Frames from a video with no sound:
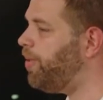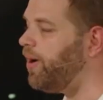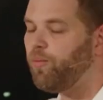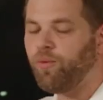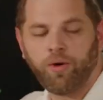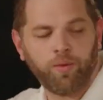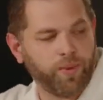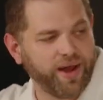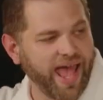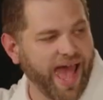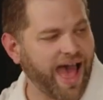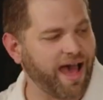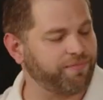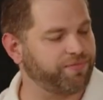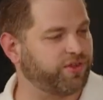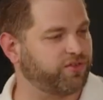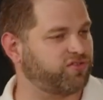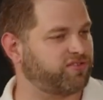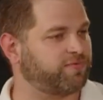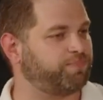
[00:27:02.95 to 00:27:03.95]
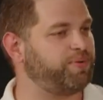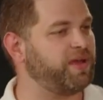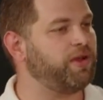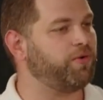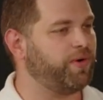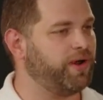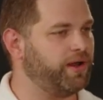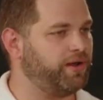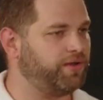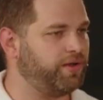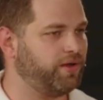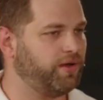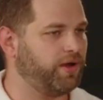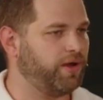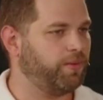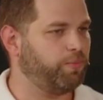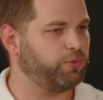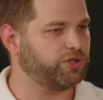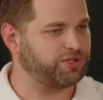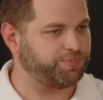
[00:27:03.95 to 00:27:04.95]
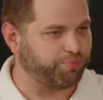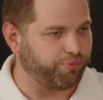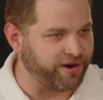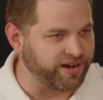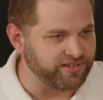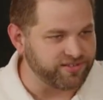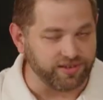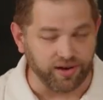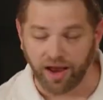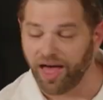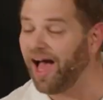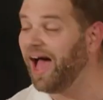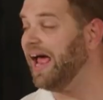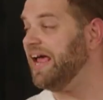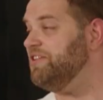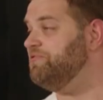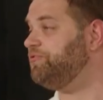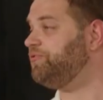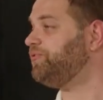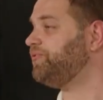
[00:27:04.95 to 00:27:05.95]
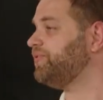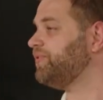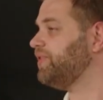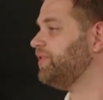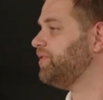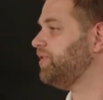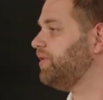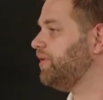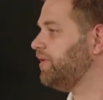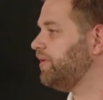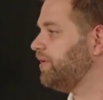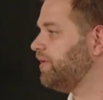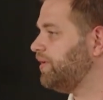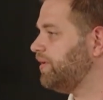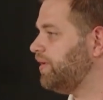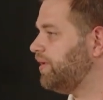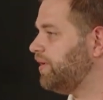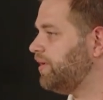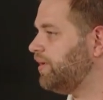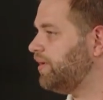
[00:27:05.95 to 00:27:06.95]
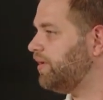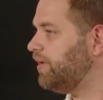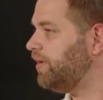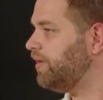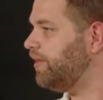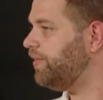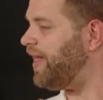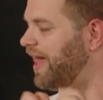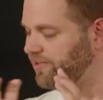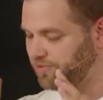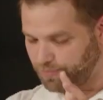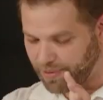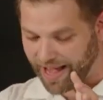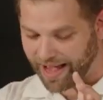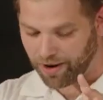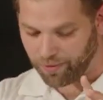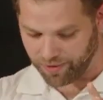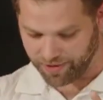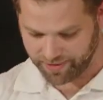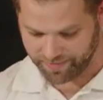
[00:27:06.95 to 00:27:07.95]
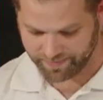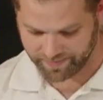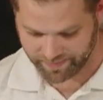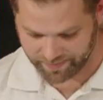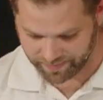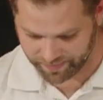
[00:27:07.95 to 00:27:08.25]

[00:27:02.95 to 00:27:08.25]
But when we have the Spirit, which brings life, that's power.